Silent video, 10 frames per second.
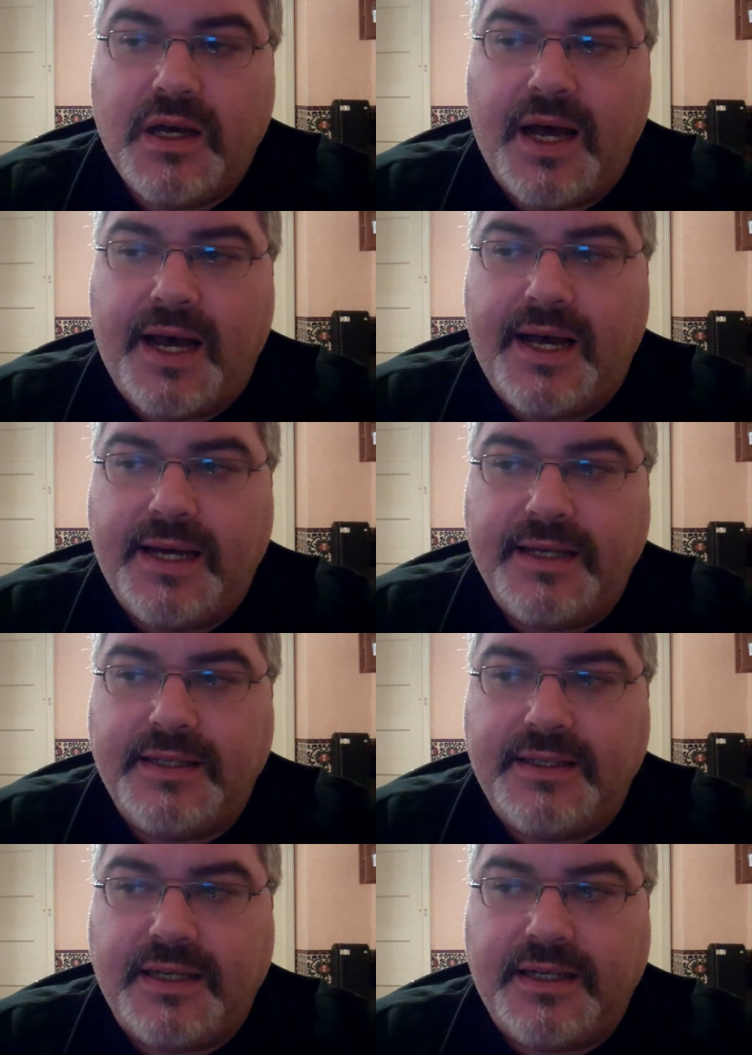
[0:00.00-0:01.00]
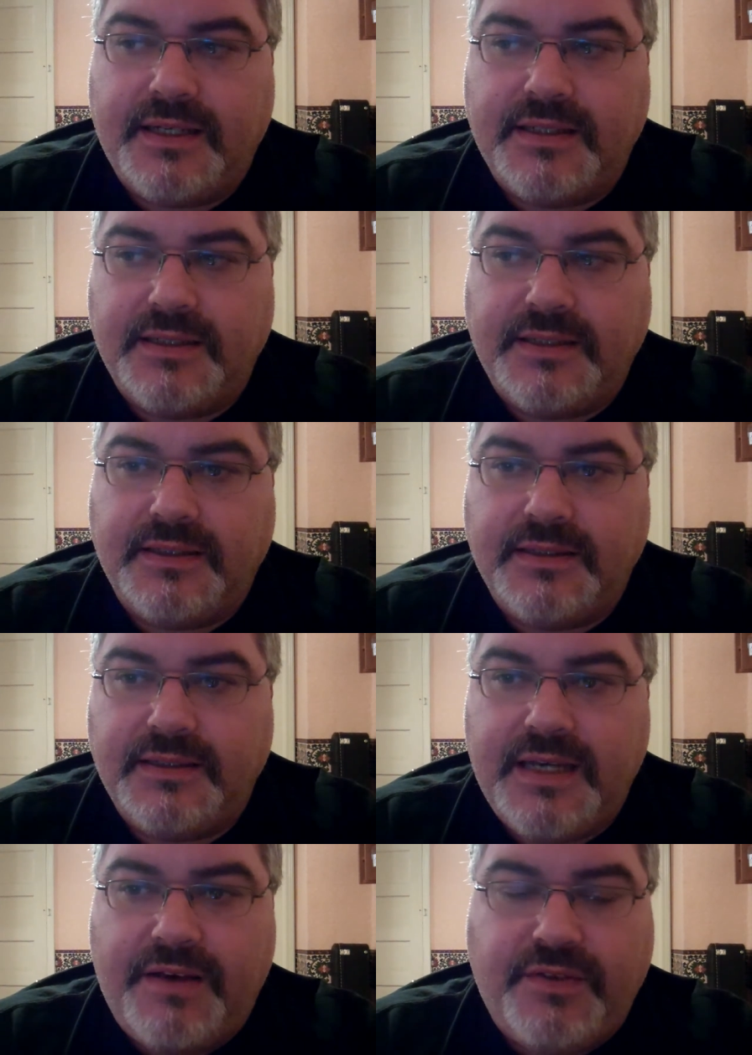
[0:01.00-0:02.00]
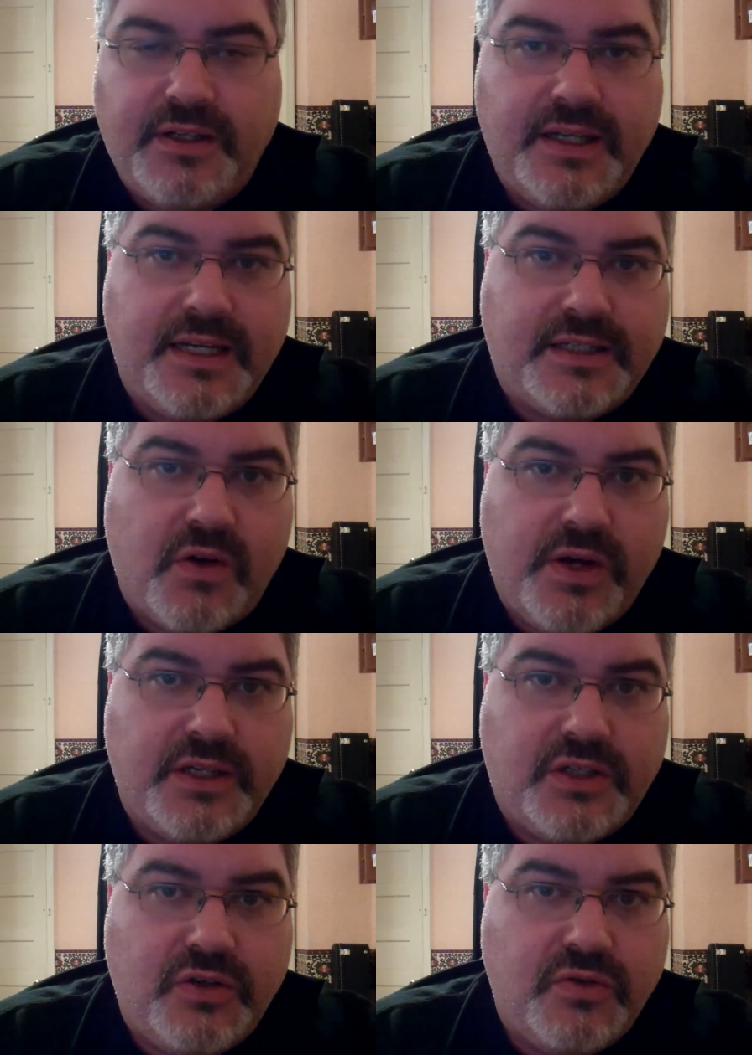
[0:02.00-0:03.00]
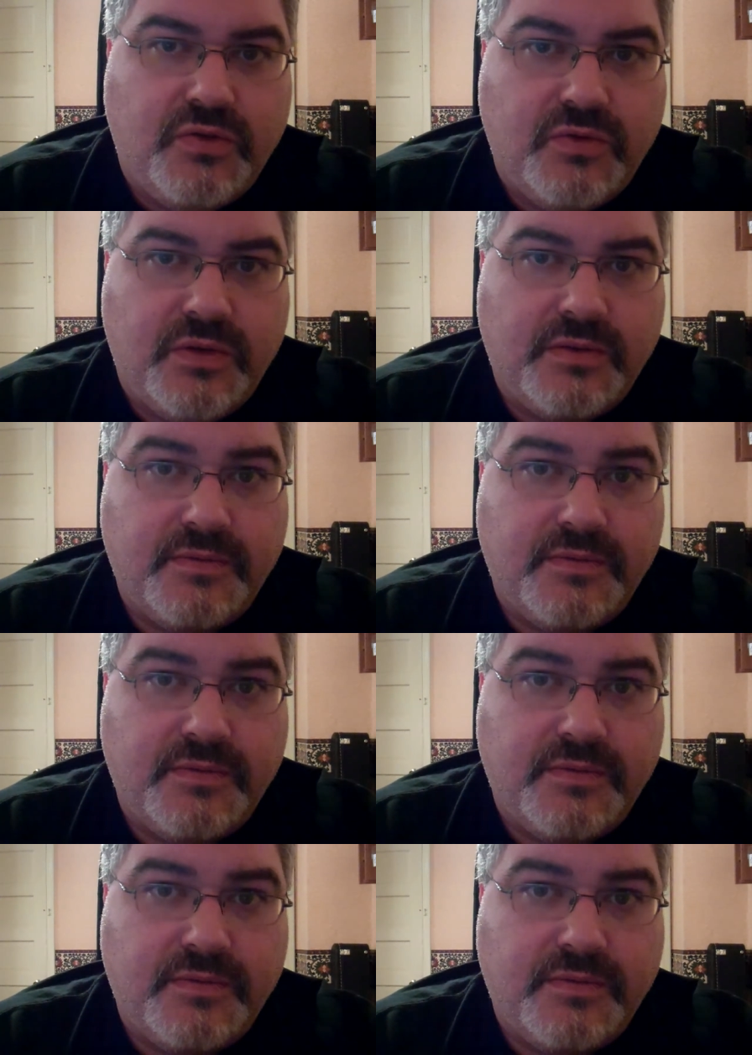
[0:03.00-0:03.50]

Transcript: Uh, the Neville is going to